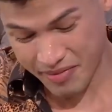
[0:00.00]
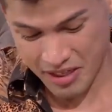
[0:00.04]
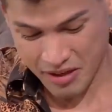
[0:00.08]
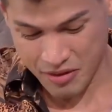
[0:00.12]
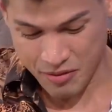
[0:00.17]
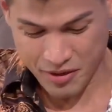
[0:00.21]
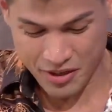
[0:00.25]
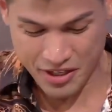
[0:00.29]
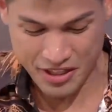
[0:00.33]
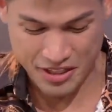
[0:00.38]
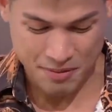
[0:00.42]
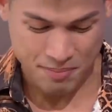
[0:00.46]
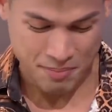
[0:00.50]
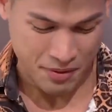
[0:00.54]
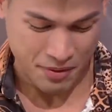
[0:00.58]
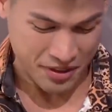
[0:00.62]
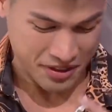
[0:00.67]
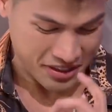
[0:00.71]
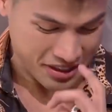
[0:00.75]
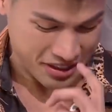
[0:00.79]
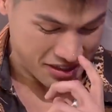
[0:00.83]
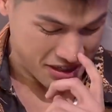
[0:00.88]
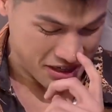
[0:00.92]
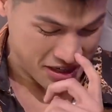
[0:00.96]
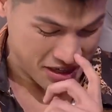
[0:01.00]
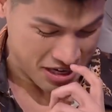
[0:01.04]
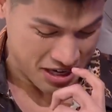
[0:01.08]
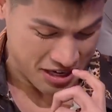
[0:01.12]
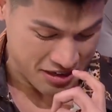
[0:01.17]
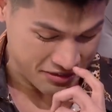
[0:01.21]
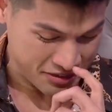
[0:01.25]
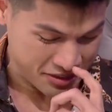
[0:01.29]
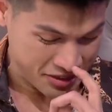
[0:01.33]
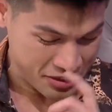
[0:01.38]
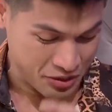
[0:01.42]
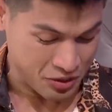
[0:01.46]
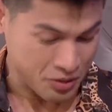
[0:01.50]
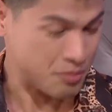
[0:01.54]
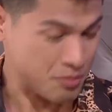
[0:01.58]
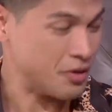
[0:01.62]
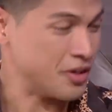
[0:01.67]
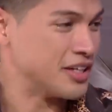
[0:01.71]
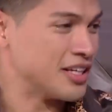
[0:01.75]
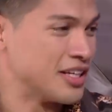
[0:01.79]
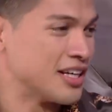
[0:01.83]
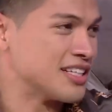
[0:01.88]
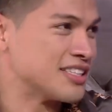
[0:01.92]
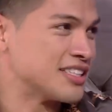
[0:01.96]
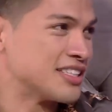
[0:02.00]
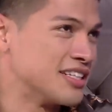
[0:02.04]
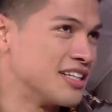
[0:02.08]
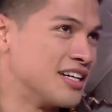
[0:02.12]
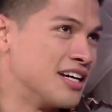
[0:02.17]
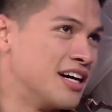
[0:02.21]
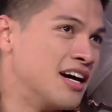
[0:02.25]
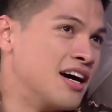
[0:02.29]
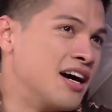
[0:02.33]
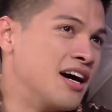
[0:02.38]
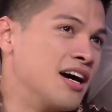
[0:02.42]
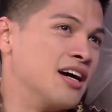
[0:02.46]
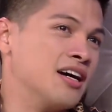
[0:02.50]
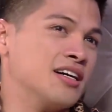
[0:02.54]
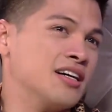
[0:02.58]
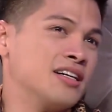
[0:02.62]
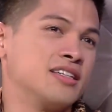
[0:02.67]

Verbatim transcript: we're in a point in our lives, Tito Boy, na kasi na,